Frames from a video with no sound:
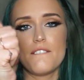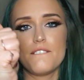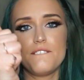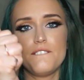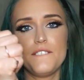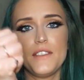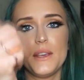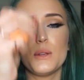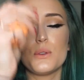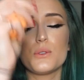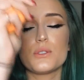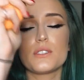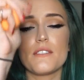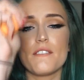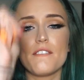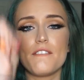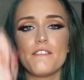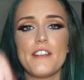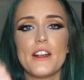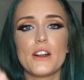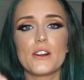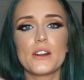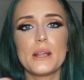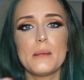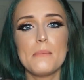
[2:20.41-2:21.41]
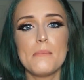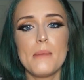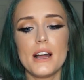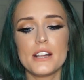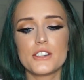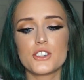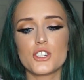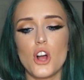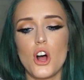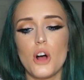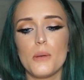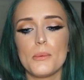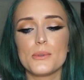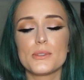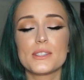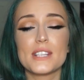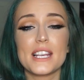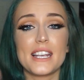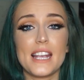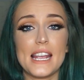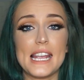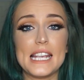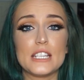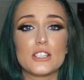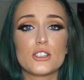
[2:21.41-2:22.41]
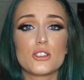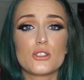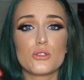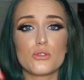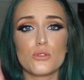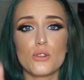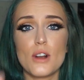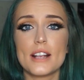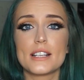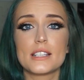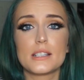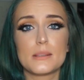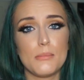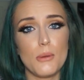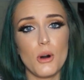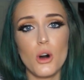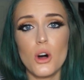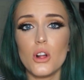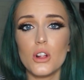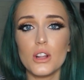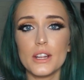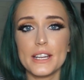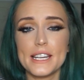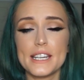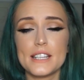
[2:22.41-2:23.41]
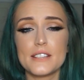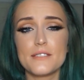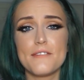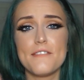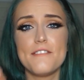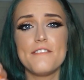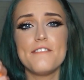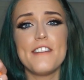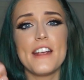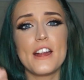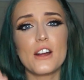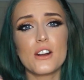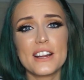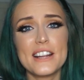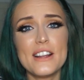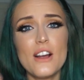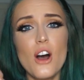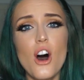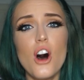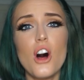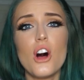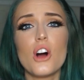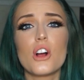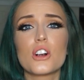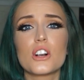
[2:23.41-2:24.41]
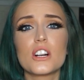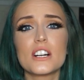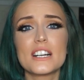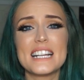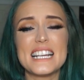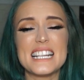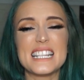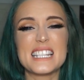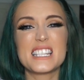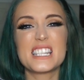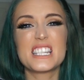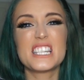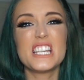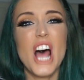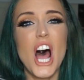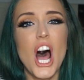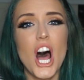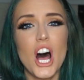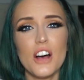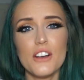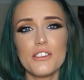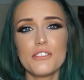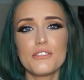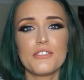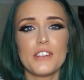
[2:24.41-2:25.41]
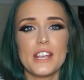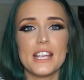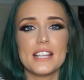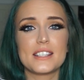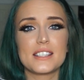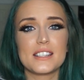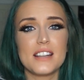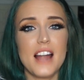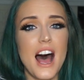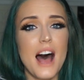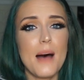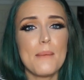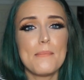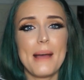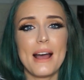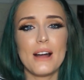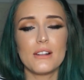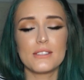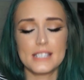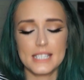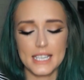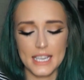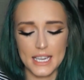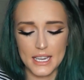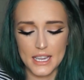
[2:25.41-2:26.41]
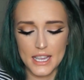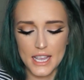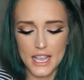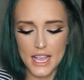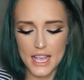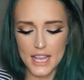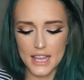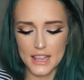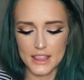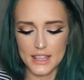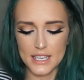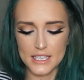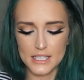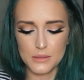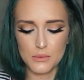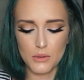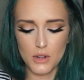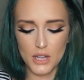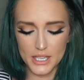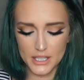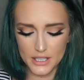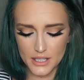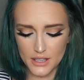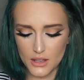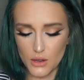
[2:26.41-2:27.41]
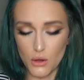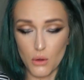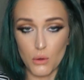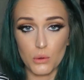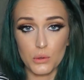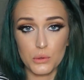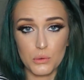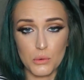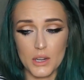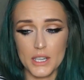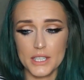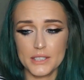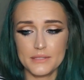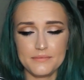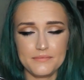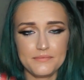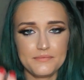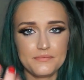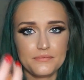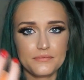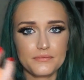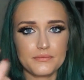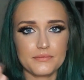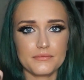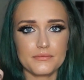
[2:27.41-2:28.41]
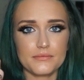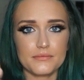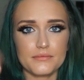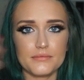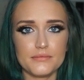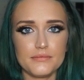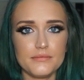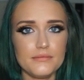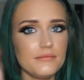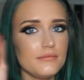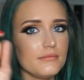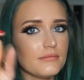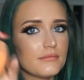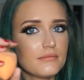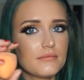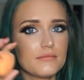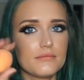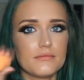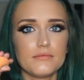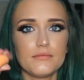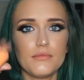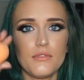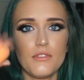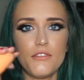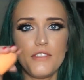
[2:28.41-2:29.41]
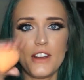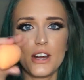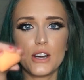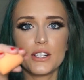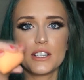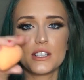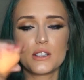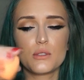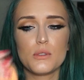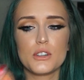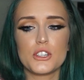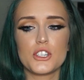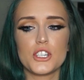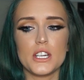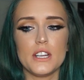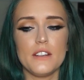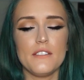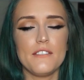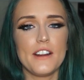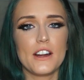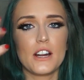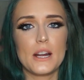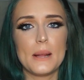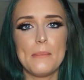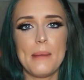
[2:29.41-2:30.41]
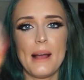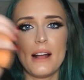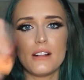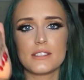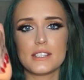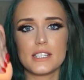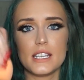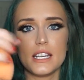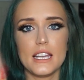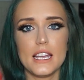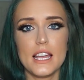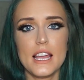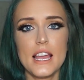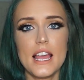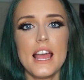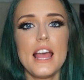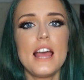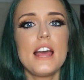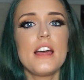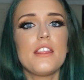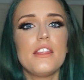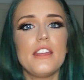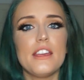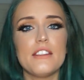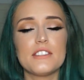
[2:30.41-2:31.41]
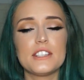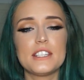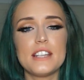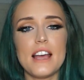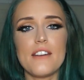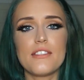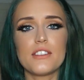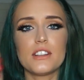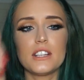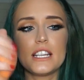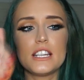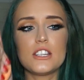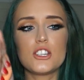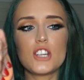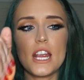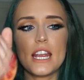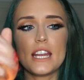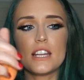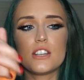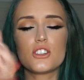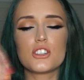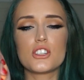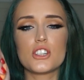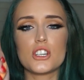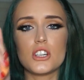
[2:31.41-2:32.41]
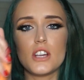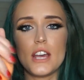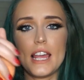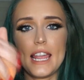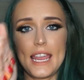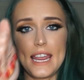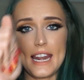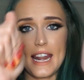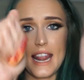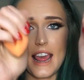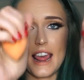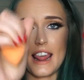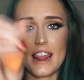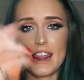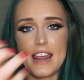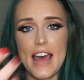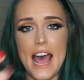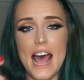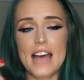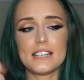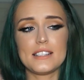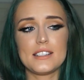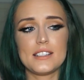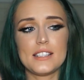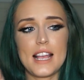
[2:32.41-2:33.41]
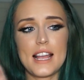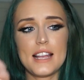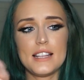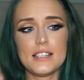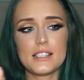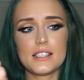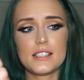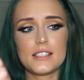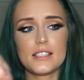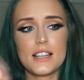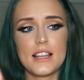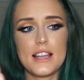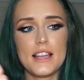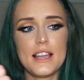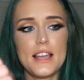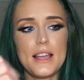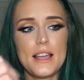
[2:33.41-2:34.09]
feels very much almost like a stress ball. It is very hard. It's tough. It's not bouncy. This one, the old one, very squishy, very bouncy. They've definitely changed in that sense.